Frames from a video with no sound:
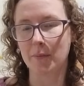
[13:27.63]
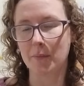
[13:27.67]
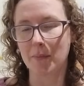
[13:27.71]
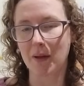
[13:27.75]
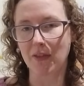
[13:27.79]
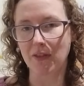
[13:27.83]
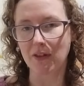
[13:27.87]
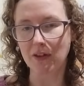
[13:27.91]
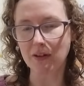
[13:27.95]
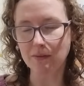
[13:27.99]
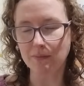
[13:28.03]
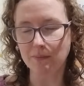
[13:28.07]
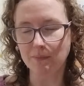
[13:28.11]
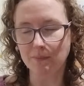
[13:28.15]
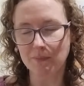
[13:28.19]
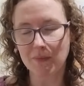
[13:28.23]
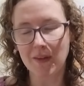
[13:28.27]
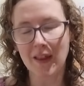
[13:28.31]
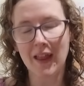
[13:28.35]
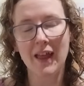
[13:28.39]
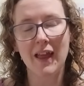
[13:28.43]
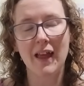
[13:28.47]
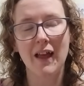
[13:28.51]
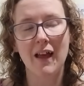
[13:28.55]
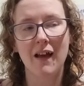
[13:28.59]
method.
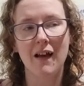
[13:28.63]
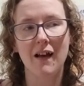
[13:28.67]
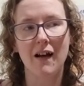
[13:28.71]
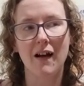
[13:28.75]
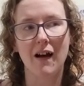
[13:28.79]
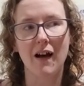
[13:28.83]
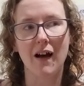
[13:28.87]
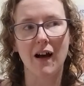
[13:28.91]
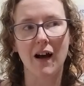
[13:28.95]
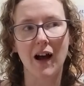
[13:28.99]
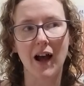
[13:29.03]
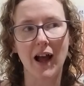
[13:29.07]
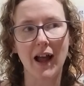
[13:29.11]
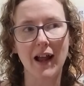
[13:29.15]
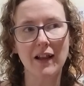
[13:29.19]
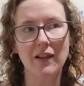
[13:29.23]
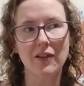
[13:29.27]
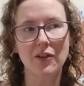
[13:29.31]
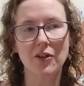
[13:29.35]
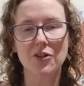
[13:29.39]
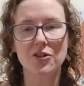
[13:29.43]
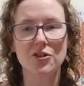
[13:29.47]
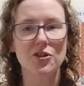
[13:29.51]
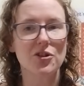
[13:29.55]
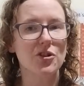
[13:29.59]
I
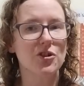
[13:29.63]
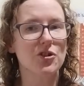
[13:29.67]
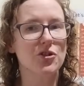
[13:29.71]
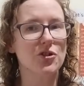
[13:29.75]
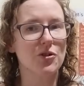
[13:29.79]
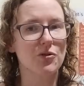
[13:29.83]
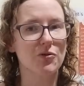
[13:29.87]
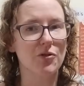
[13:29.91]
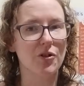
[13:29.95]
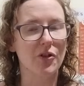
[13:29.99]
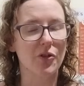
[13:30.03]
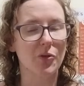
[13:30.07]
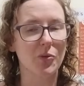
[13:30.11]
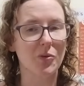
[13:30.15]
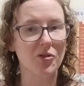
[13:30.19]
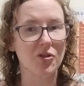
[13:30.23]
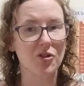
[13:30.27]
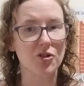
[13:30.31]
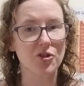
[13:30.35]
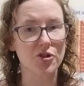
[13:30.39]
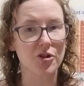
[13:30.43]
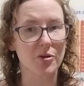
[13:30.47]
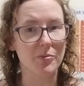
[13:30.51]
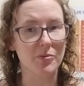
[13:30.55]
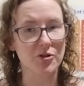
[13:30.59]
learned to do short rows with
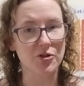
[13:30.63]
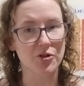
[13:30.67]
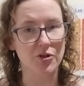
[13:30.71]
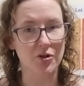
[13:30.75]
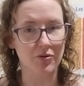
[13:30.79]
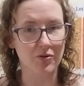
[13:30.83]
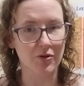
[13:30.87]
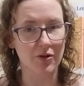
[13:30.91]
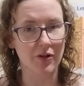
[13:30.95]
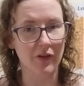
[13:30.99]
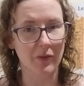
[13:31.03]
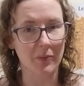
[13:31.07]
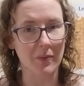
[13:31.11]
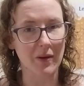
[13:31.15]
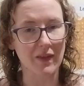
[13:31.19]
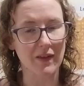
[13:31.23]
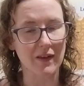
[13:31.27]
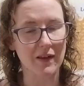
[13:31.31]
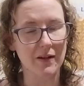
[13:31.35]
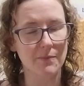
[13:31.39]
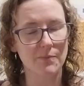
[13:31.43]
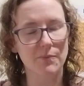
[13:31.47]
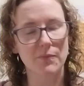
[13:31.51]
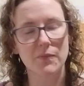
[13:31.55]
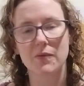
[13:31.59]
the German short rows
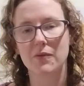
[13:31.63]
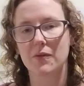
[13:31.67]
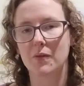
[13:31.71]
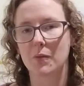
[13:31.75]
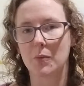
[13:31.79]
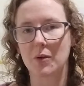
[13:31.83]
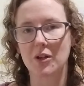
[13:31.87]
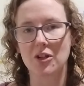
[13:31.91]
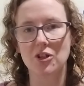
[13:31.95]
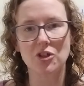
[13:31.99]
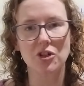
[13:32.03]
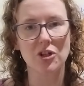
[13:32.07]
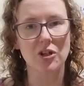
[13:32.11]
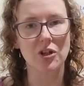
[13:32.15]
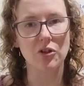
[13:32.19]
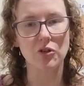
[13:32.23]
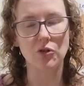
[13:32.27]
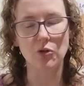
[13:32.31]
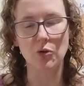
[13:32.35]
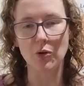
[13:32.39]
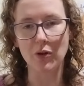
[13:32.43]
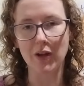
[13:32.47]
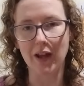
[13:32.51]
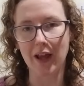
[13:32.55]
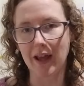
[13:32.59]
method, which
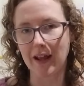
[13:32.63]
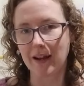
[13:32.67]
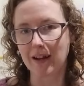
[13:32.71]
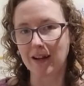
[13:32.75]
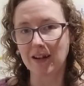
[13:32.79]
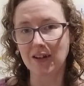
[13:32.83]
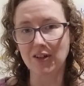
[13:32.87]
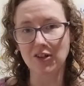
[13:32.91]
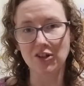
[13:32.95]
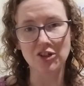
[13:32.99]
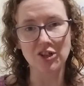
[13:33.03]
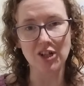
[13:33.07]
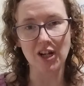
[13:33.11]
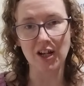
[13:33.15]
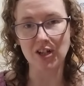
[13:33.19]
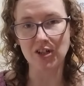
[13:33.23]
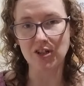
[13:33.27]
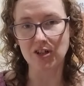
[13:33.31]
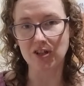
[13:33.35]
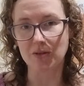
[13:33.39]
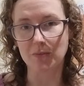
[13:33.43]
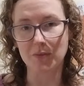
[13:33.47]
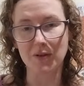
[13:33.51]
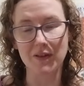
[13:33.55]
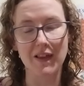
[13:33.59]
you can
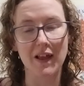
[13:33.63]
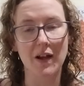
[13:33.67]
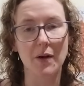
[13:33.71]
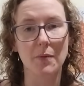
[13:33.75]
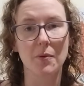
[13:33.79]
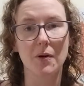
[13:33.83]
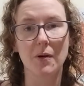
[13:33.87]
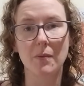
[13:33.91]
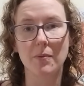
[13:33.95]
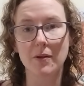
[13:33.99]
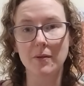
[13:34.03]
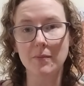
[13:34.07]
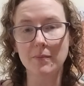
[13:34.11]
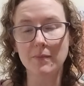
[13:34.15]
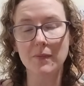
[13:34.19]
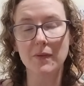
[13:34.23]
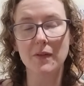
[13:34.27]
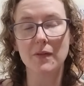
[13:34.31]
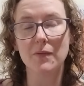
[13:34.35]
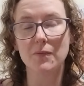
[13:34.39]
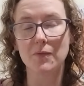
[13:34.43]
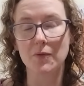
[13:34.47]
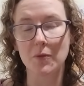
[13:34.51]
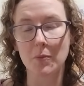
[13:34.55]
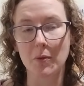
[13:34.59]
interchange them without a problem
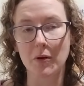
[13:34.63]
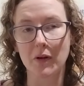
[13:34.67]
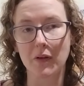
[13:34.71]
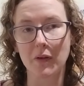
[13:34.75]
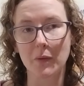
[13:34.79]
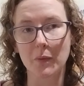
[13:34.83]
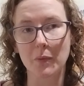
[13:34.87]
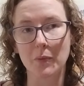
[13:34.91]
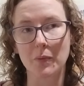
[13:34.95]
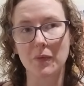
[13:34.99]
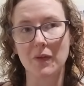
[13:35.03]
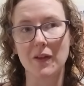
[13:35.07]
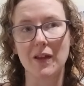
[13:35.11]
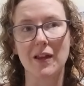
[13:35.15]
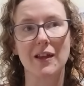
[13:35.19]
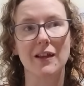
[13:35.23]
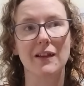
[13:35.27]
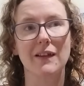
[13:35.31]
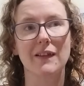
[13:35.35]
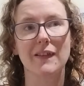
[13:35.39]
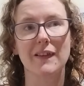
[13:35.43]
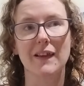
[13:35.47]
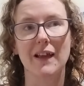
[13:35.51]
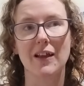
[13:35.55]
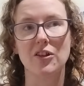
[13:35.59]
for most
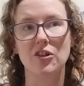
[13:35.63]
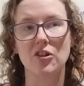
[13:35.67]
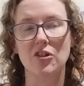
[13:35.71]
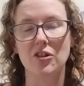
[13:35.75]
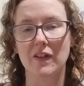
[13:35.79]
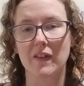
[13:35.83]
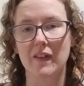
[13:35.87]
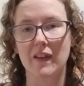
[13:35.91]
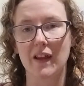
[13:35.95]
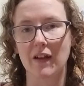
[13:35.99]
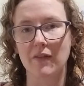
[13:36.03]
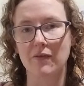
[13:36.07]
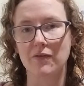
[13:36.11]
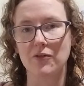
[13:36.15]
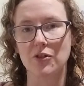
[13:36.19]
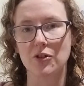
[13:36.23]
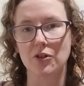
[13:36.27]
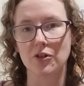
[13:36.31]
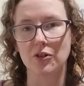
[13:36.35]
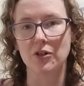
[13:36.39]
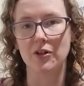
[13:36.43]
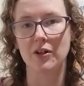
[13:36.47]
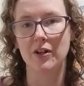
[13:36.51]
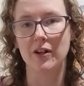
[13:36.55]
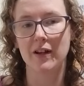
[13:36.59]
things, and you just have
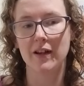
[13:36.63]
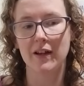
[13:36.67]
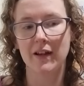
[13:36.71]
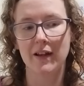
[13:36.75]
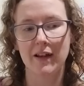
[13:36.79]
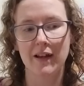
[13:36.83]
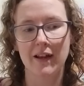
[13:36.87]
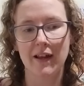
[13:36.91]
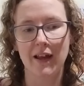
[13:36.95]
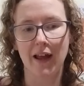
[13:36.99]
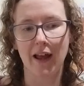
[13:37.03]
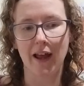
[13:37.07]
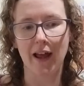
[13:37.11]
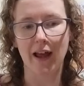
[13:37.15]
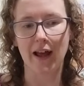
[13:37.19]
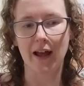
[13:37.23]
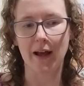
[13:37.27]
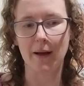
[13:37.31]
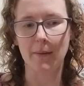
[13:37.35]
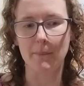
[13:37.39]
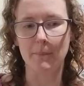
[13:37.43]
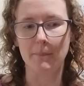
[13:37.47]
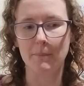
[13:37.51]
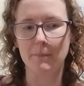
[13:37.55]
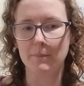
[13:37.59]
to,
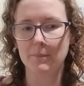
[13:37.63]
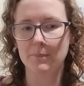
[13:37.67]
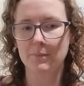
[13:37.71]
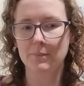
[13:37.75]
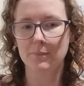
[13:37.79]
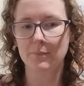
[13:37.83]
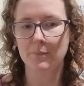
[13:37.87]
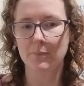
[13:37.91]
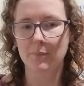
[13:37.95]
I